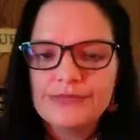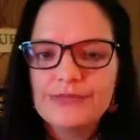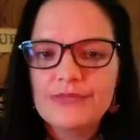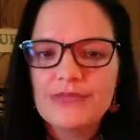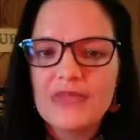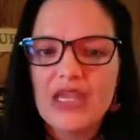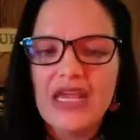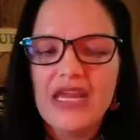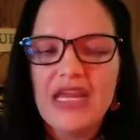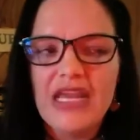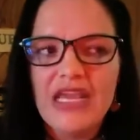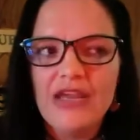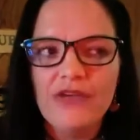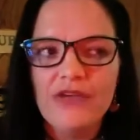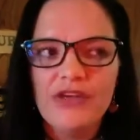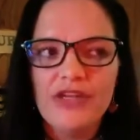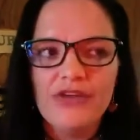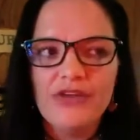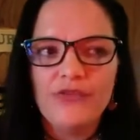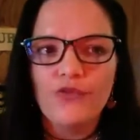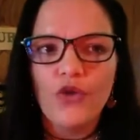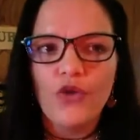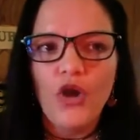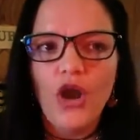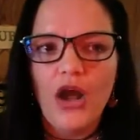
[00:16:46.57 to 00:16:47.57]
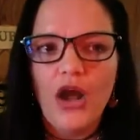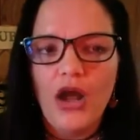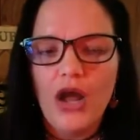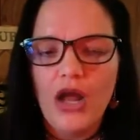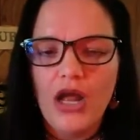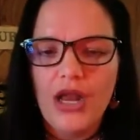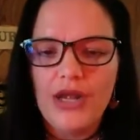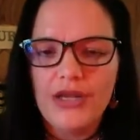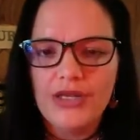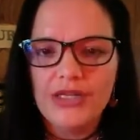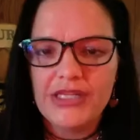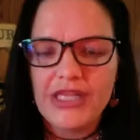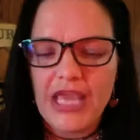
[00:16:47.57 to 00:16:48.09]
And even if
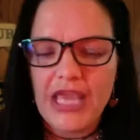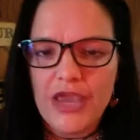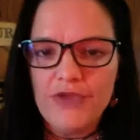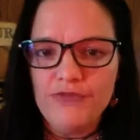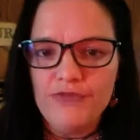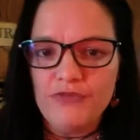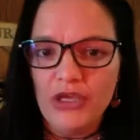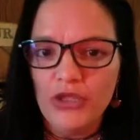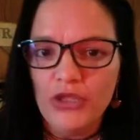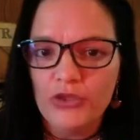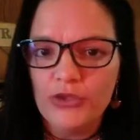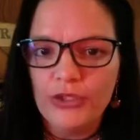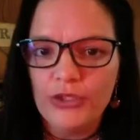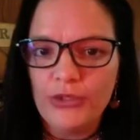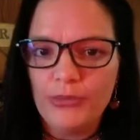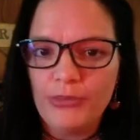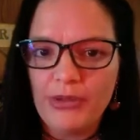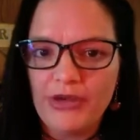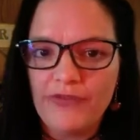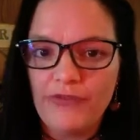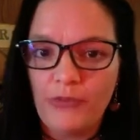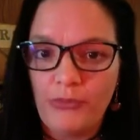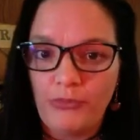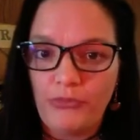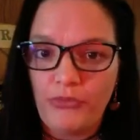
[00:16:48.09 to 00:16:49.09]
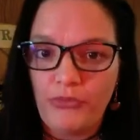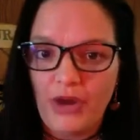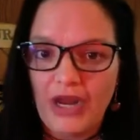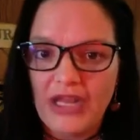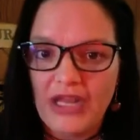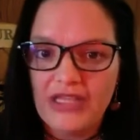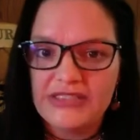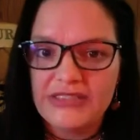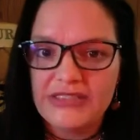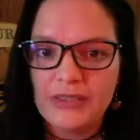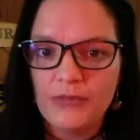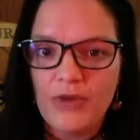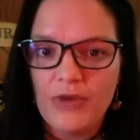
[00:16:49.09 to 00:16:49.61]
Ron gave me a little bit of a break
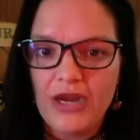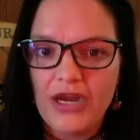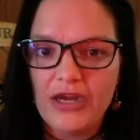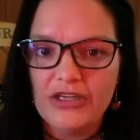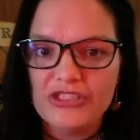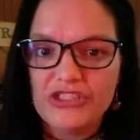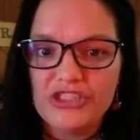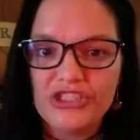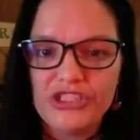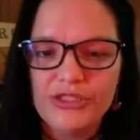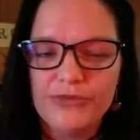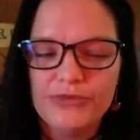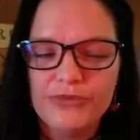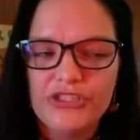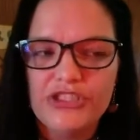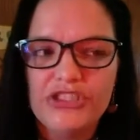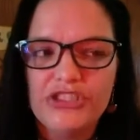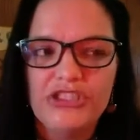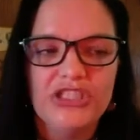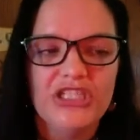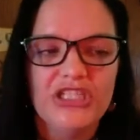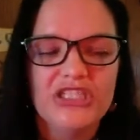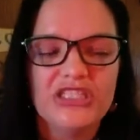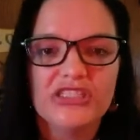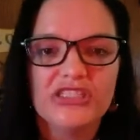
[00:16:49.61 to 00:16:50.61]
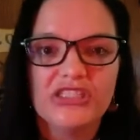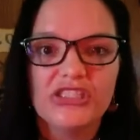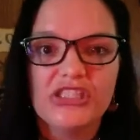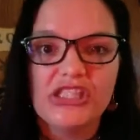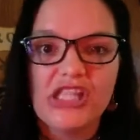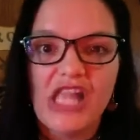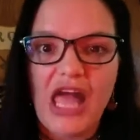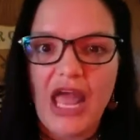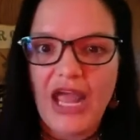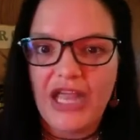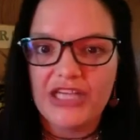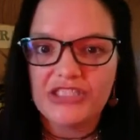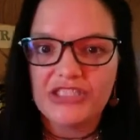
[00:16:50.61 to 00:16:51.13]
somewhere, she would just
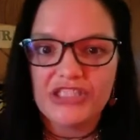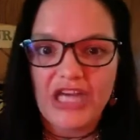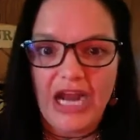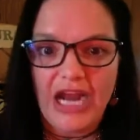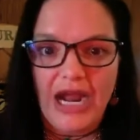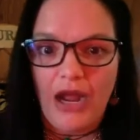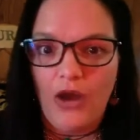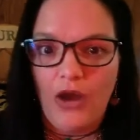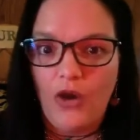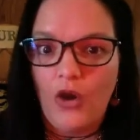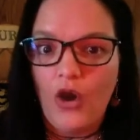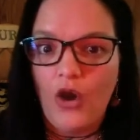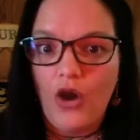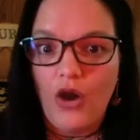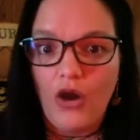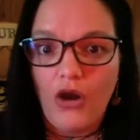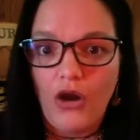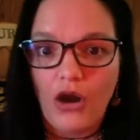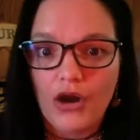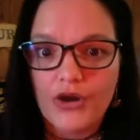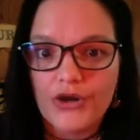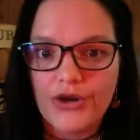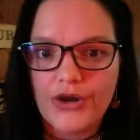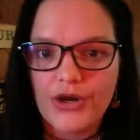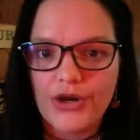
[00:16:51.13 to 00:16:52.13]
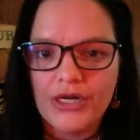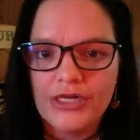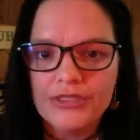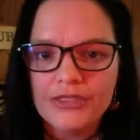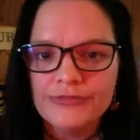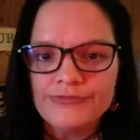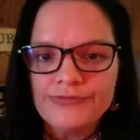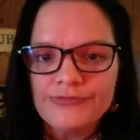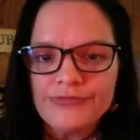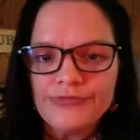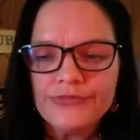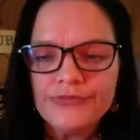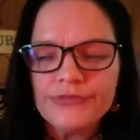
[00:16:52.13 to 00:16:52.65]
lash out harder.
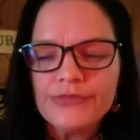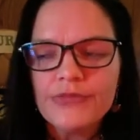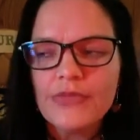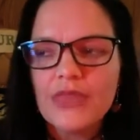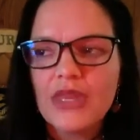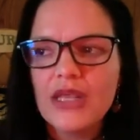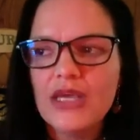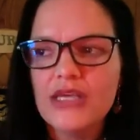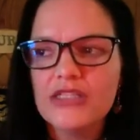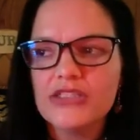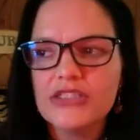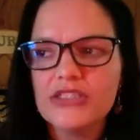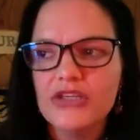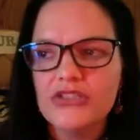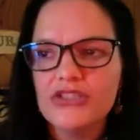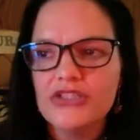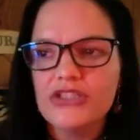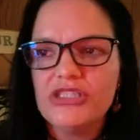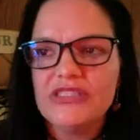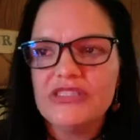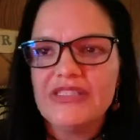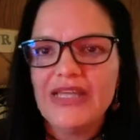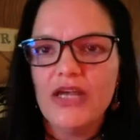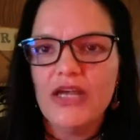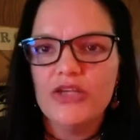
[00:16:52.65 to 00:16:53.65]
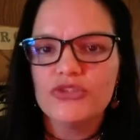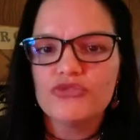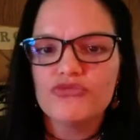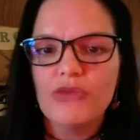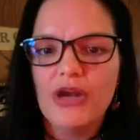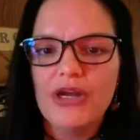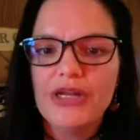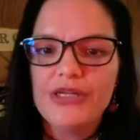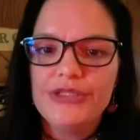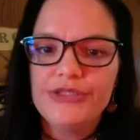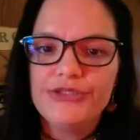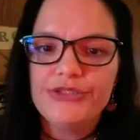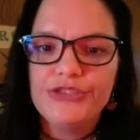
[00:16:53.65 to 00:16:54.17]
And so she tells
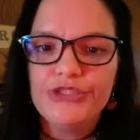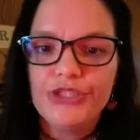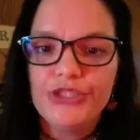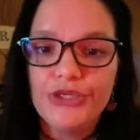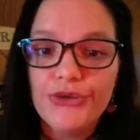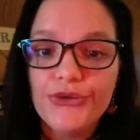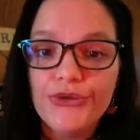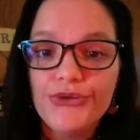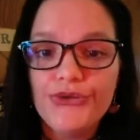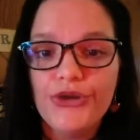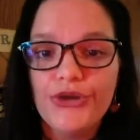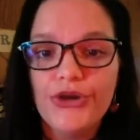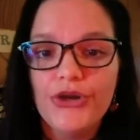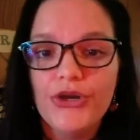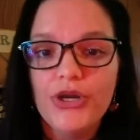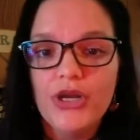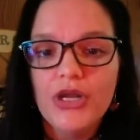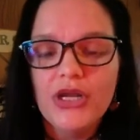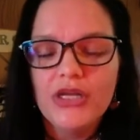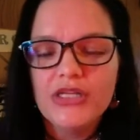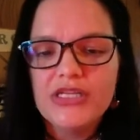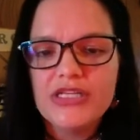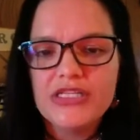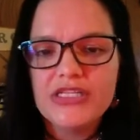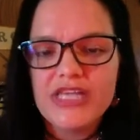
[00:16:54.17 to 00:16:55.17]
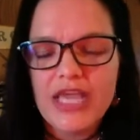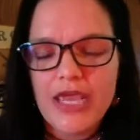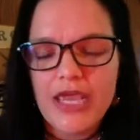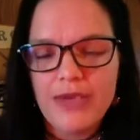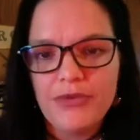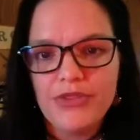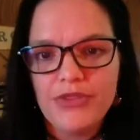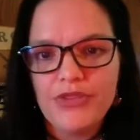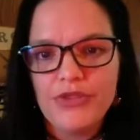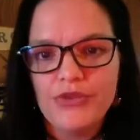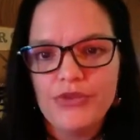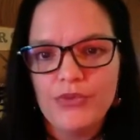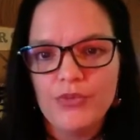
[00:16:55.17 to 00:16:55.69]
Ronnie Jr. to take me
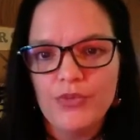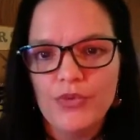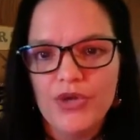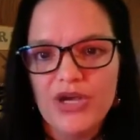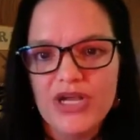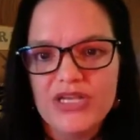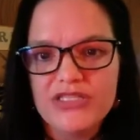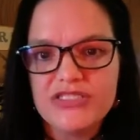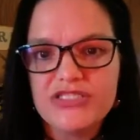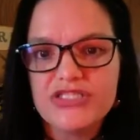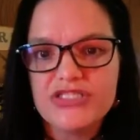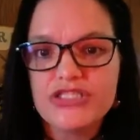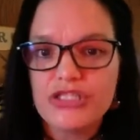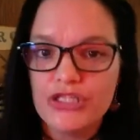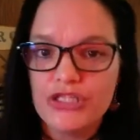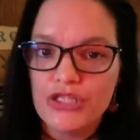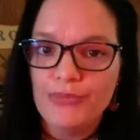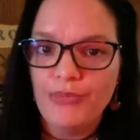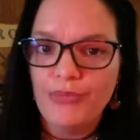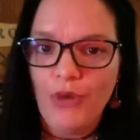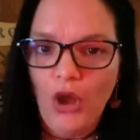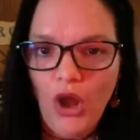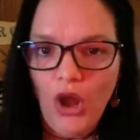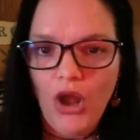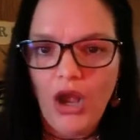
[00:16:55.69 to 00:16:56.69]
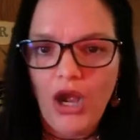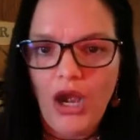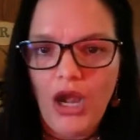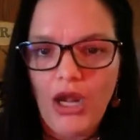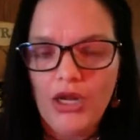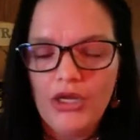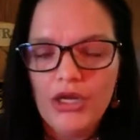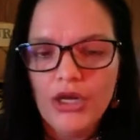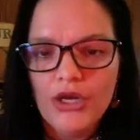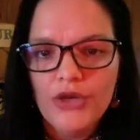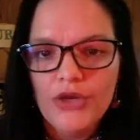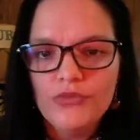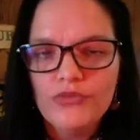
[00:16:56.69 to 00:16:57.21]
through the woods to the pond,
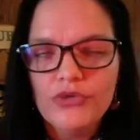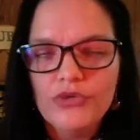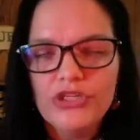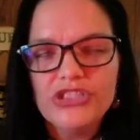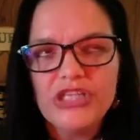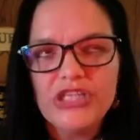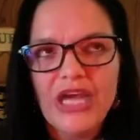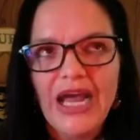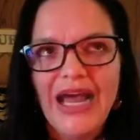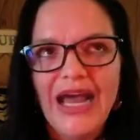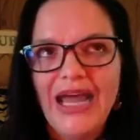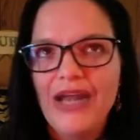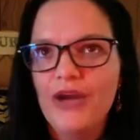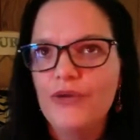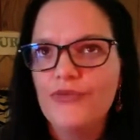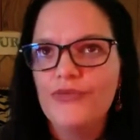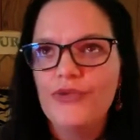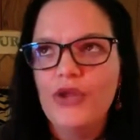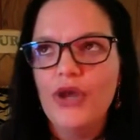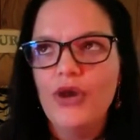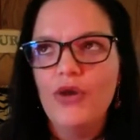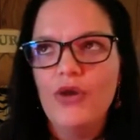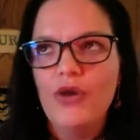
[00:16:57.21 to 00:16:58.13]
which I don't know.